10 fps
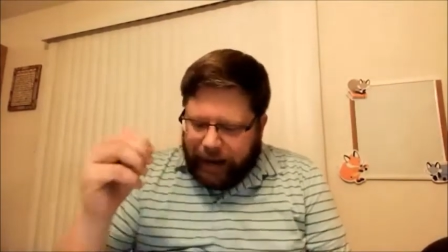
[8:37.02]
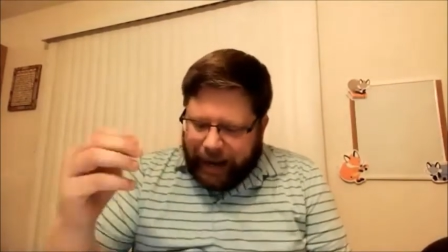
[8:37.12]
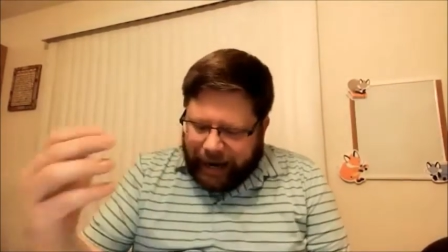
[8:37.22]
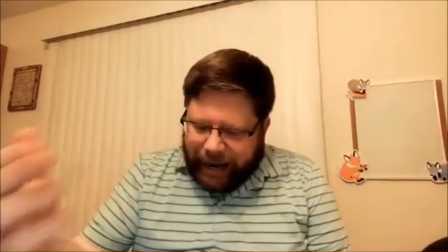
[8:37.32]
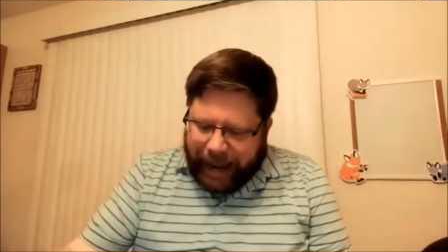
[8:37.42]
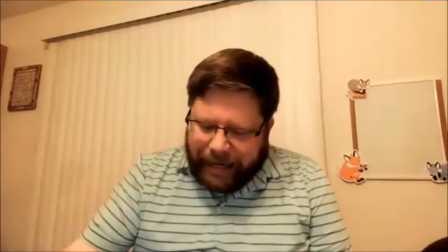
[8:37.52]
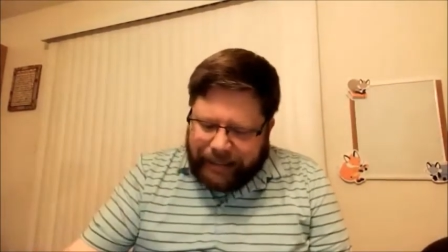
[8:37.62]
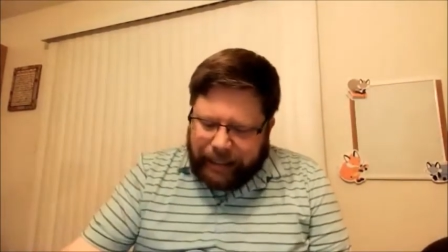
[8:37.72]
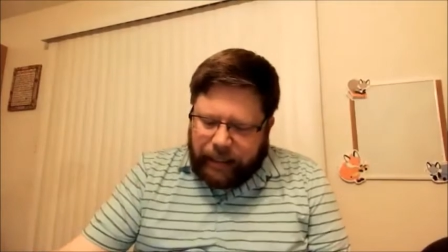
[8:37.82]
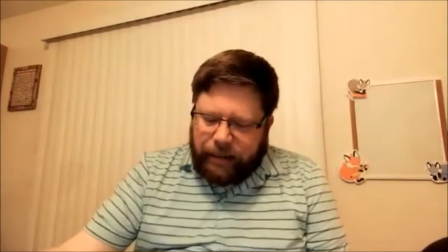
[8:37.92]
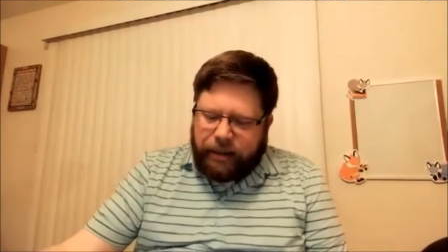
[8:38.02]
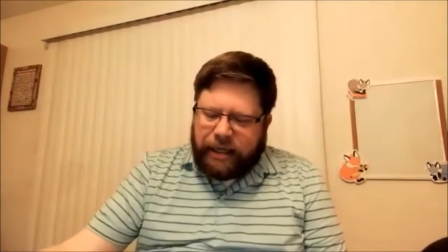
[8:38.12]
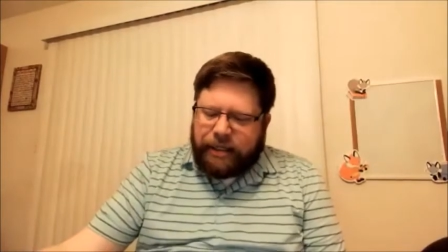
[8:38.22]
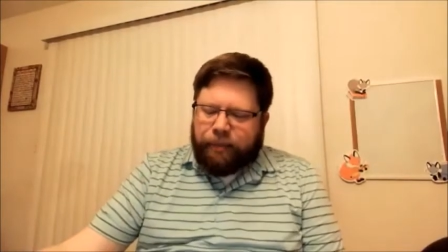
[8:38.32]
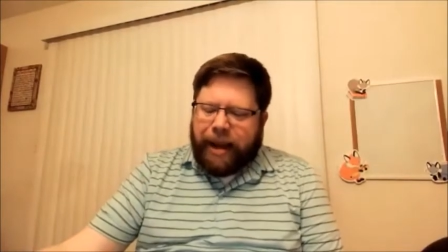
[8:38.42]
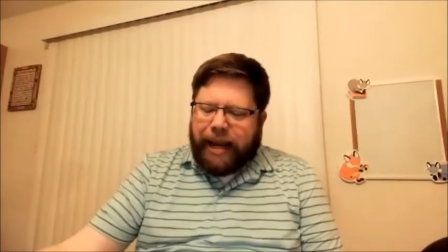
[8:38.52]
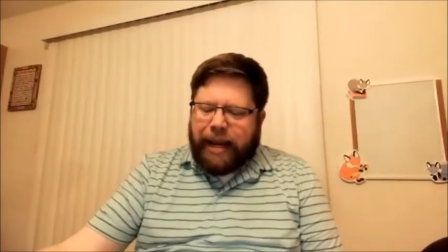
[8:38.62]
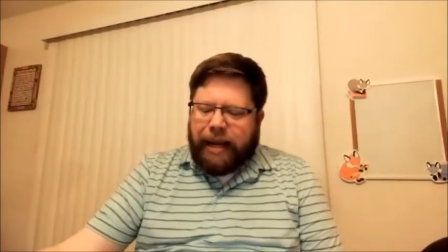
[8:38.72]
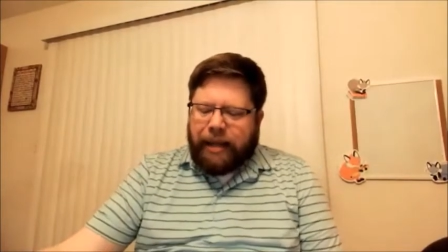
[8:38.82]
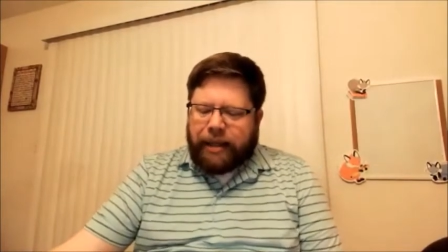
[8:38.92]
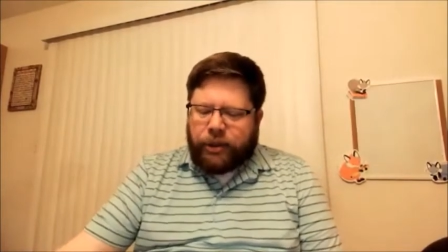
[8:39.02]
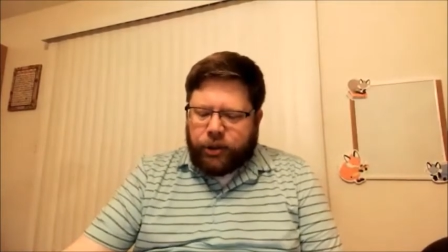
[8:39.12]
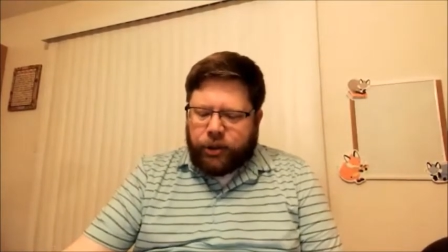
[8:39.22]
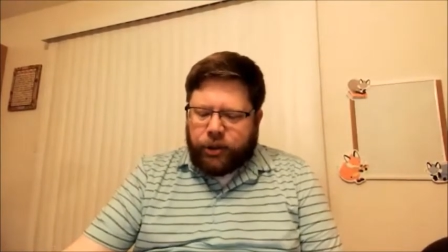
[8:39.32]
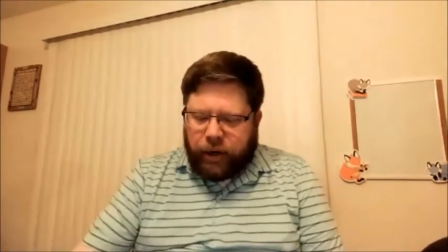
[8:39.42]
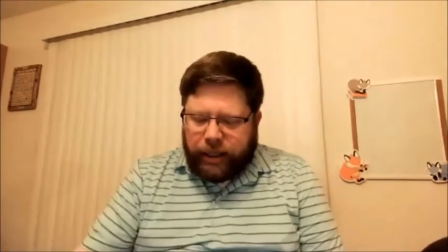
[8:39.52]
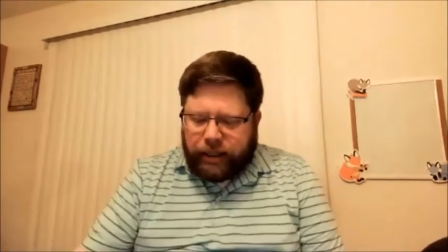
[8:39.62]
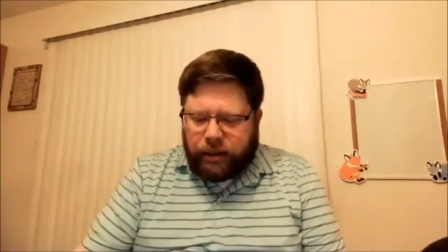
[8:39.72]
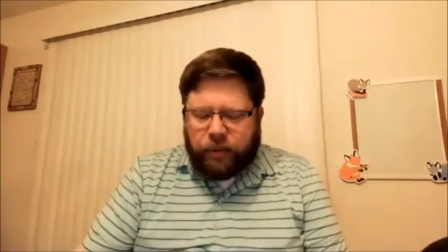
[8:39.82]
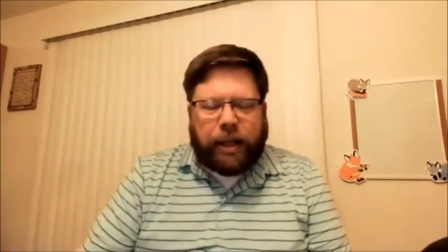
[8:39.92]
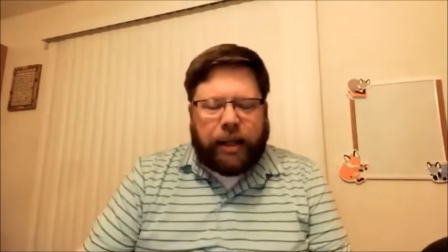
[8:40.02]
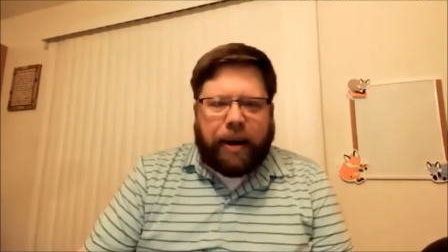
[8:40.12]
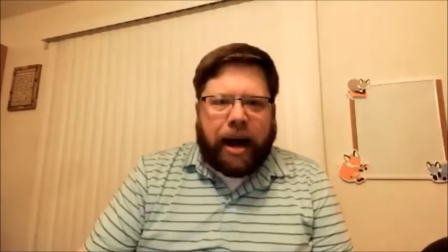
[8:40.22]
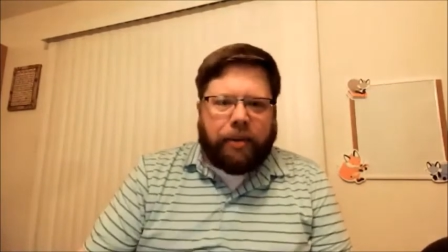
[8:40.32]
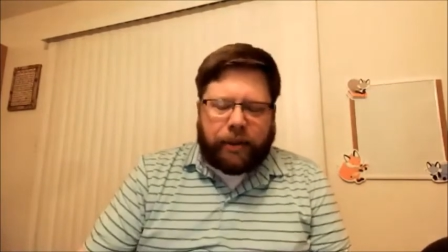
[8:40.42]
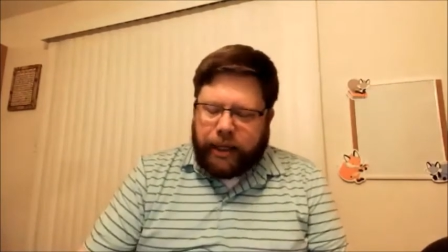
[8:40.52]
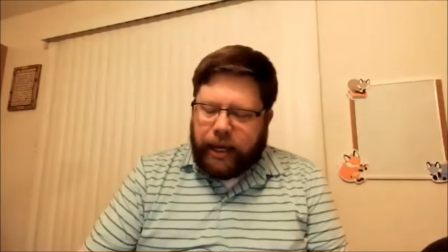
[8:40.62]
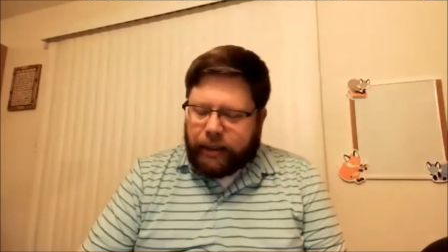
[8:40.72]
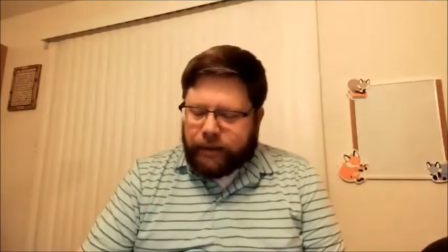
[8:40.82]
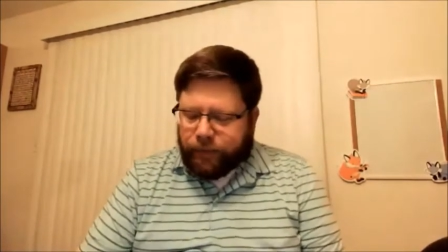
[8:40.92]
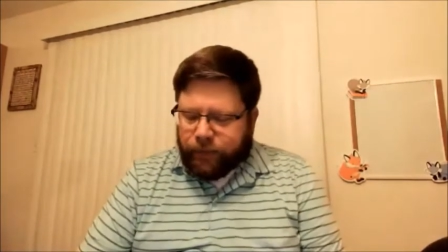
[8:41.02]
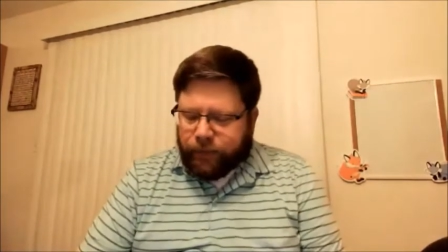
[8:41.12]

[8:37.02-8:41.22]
and as he is making this journey, this is what the Bible says.